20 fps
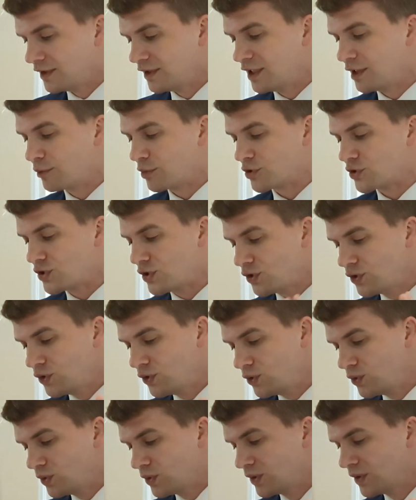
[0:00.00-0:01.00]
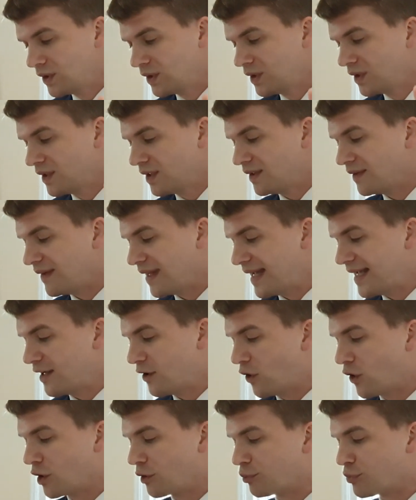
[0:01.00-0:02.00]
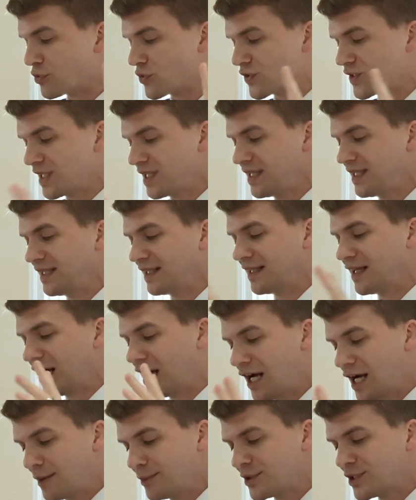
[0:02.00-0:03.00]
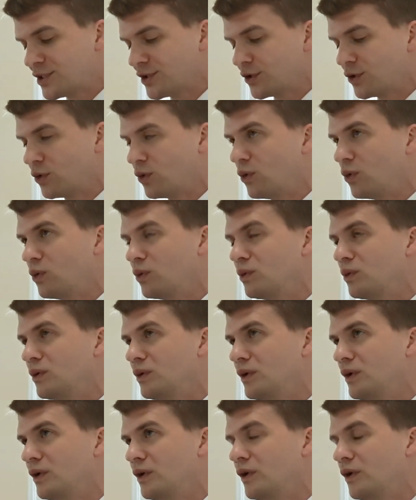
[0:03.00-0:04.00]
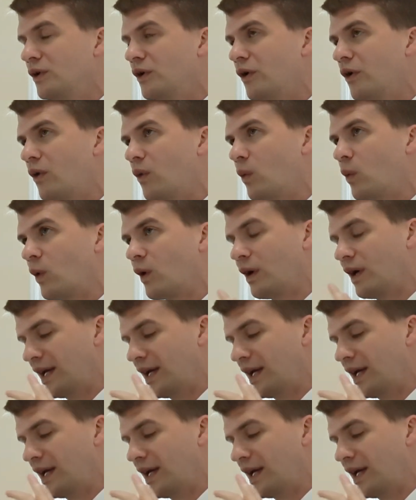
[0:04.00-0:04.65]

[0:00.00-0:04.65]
Number two, they are presenting an obstacle or